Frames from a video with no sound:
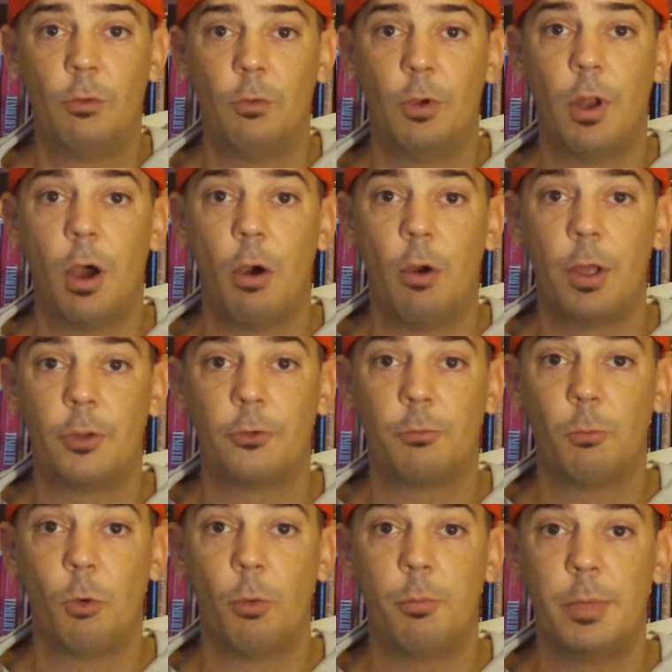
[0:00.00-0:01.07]
who now
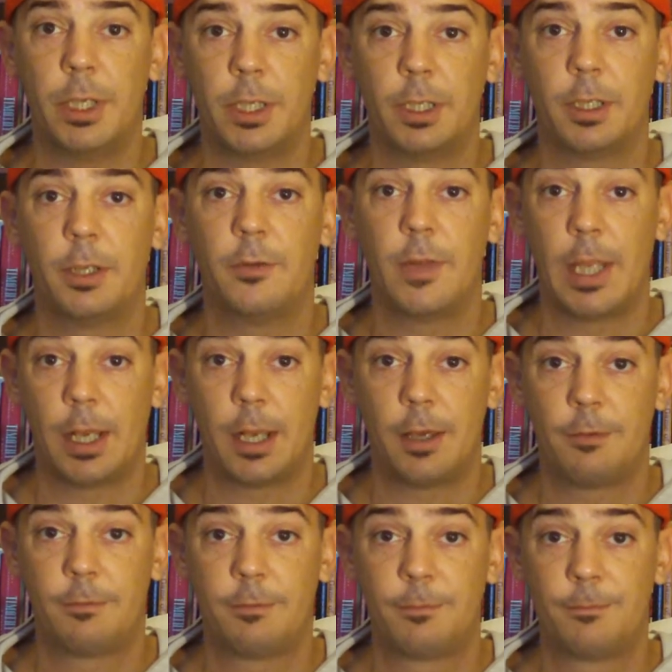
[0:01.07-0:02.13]
has more meaning in their
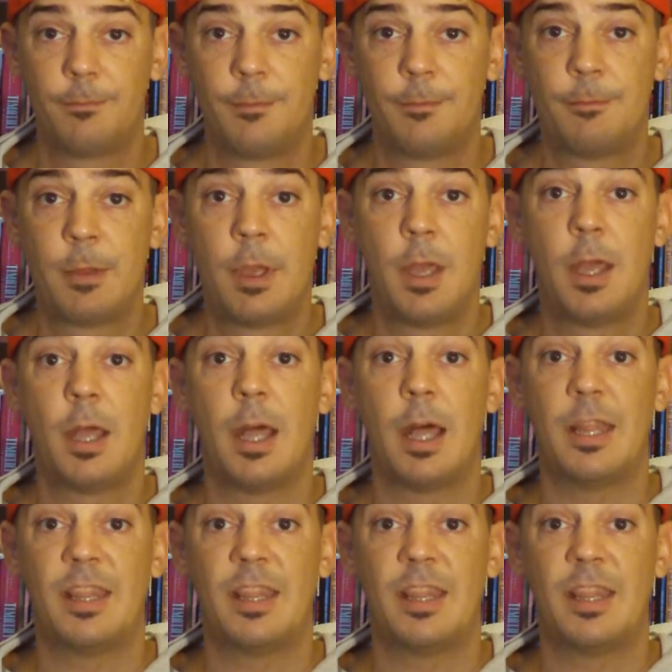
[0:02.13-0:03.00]
life.